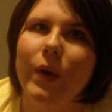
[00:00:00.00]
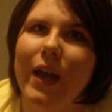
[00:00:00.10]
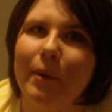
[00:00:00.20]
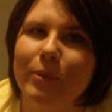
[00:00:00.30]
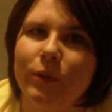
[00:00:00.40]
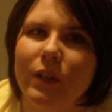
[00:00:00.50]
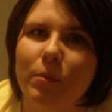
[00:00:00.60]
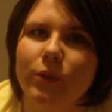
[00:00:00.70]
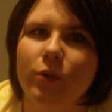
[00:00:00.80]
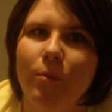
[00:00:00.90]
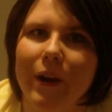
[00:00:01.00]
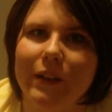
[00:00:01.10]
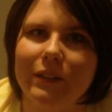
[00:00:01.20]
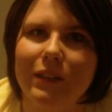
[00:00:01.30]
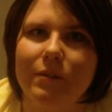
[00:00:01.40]
we absolutely will do
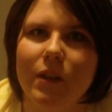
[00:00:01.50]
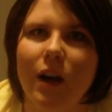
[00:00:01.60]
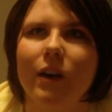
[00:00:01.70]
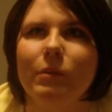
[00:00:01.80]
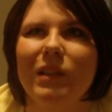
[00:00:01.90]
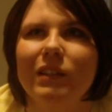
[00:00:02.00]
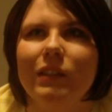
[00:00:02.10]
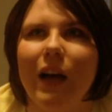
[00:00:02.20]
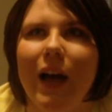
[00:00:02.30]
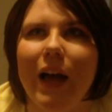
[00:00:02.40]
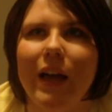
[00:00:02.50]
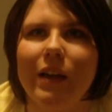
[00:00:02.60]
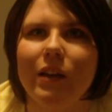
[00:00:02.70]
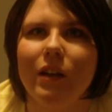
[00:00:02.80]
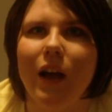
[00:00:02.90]
pregnancy vlogs, because
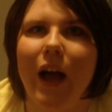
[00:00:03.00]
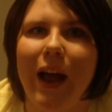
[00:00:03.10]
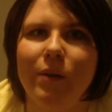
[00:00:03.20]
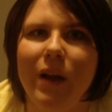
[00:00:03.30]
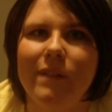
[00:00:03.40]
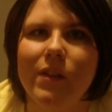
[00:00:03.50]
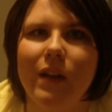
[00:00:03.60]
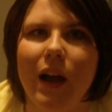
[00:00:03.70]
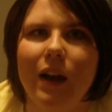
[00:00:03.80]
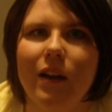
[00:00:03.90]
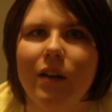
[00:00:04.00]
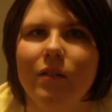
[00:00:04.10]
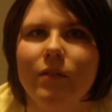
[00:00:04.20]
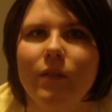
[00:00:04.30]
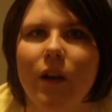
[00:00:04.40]
I don't have a lot
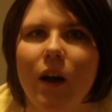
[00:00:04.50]
of